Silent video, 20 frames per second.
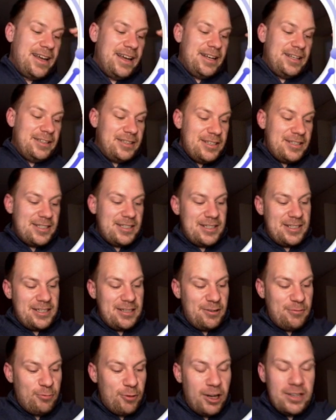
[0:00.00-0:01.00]
This is
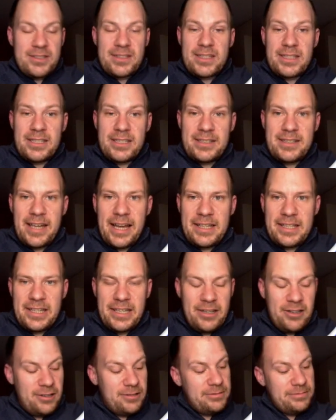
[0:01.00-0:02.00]
a once in a
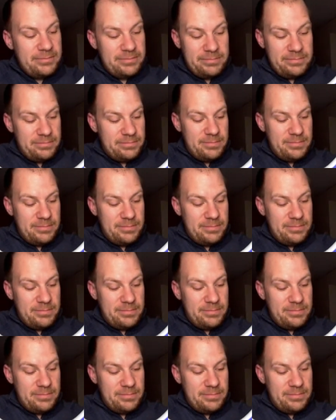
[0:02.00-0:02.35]
10-year,